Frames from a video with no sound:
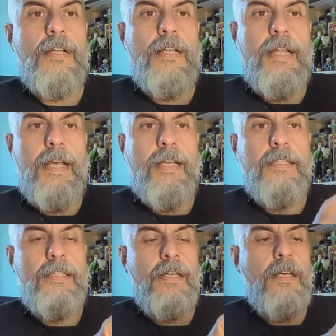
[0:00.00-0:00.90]

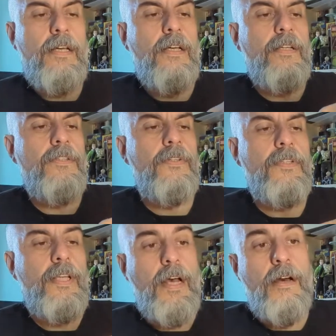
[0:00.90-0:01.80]
legs. So
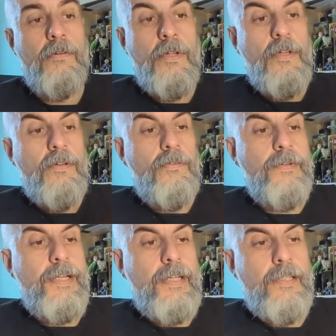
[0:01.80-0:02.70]
they are
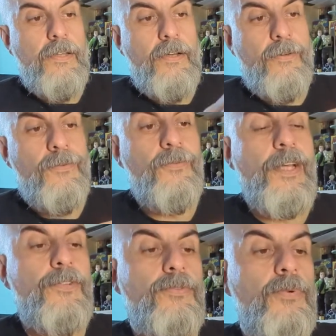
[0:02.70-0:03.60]
really the
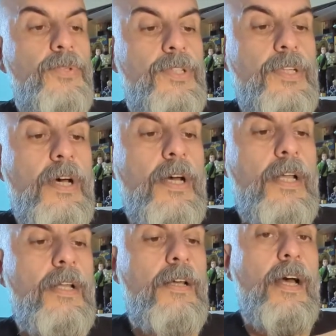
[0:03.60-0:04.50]
retro
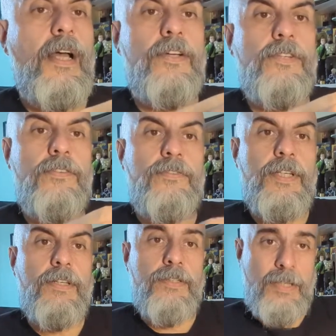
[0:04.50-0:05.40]
style action
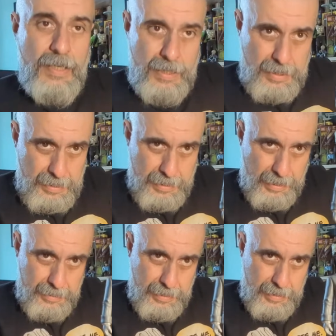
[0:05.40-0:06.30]
figures
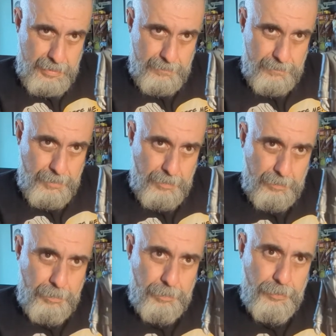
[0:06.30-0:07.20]
that are very
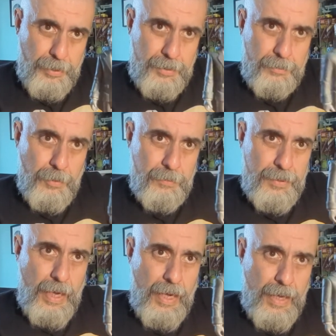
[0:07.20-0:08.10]
popular at the
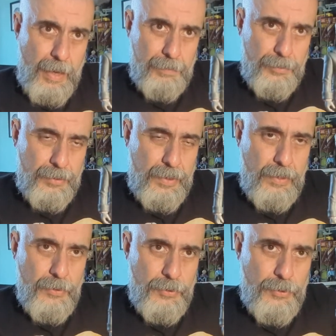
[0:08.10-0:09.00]
moment. I absolutely
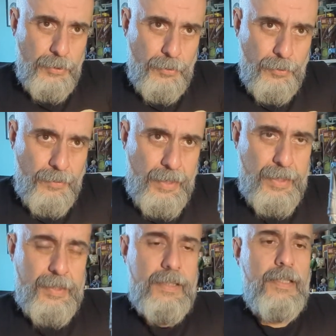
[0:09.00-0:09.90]
adore
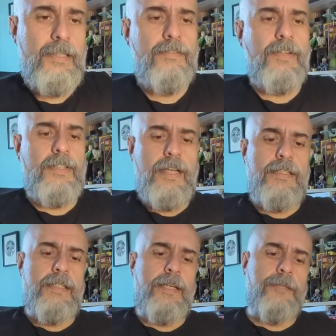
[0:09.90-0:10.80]
this. This is
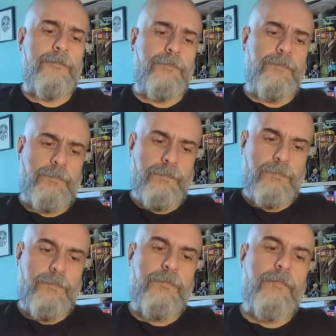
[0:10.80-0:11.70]
fantastic.
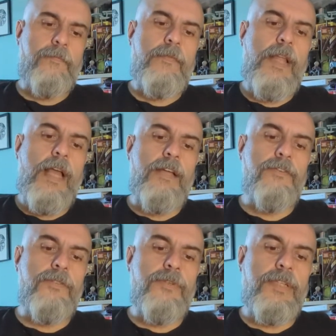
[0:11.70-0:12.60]
And
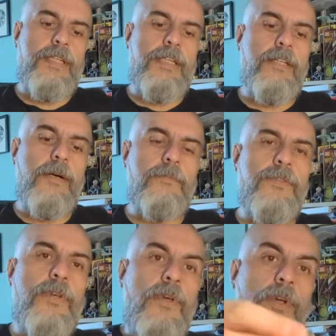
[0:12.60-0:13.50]
of course, he
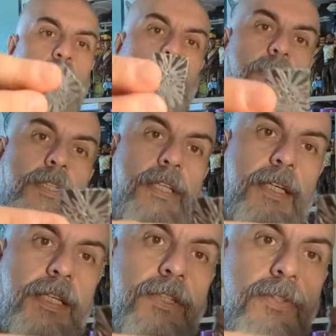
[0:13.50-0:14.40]
comes with
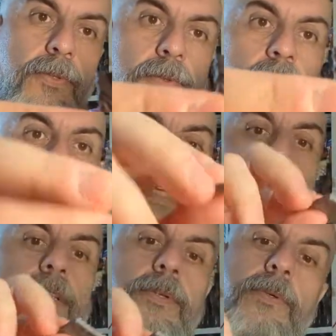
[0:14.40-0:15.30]
his own
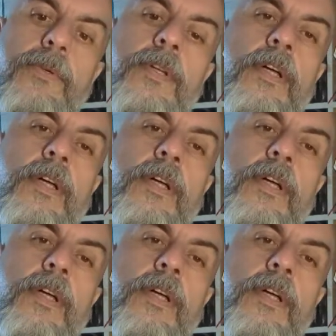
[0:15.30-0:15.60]
little